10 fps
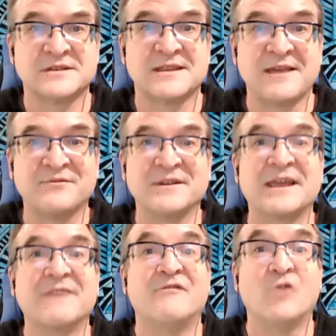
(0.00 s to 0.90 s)
definitely
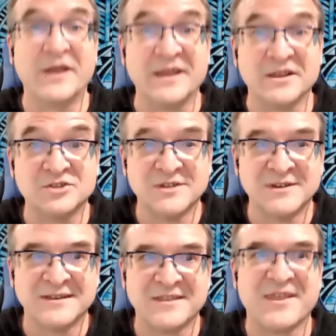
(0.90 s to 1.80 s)
a voyage
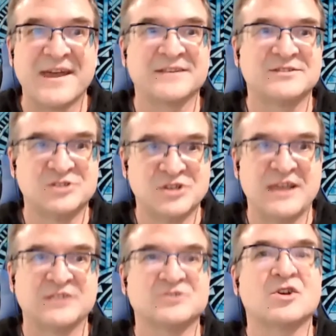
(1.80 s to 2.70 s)
that
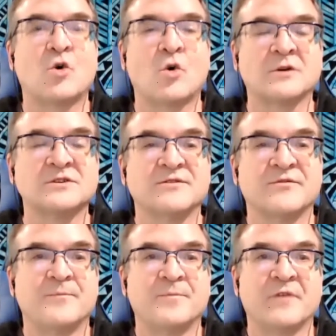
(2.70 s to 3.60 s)
changed the course of
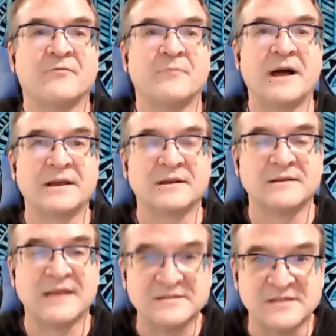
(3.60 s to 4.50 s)
my
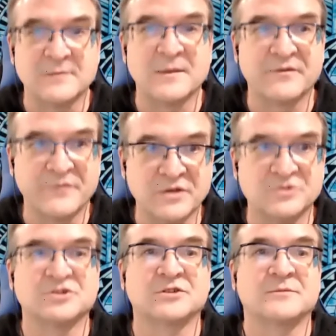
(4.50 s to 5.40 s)
destiny, my
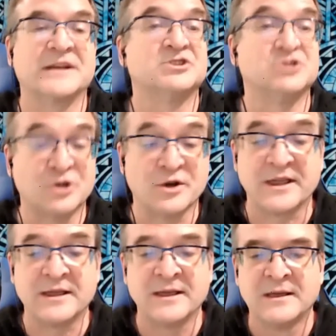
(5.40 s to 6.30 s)
future, my
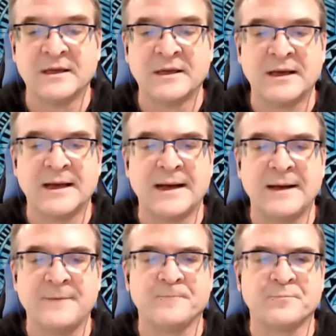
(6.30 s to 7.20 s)
journey,
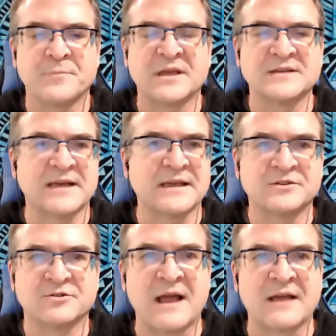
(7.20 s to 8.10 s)
because I
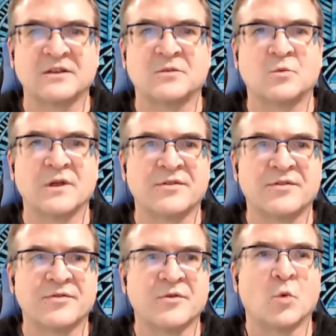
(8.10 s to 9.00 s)
interacted
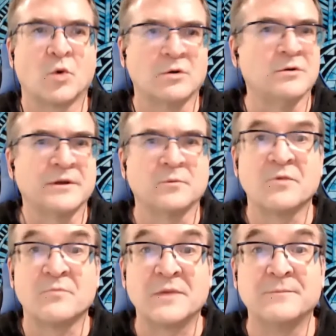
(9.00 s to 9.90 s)
with the world and
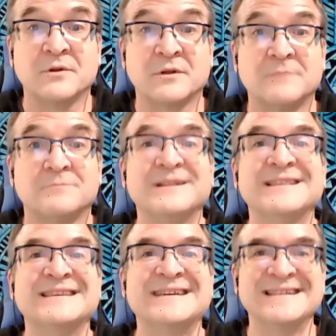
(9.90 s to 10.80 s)
with people
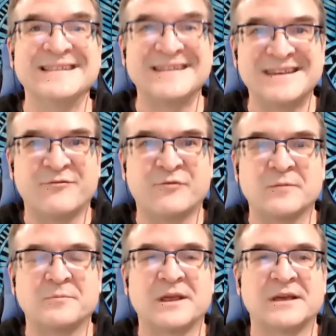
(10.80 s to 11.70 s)
completely
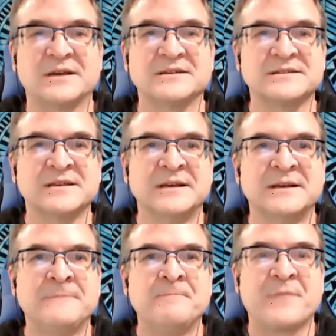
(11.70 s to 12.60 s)
different because
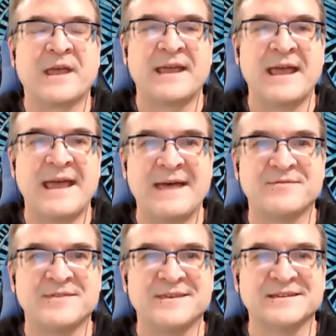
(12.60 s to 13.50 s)
I had
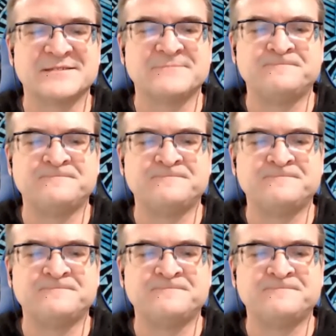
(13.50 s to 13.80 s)
this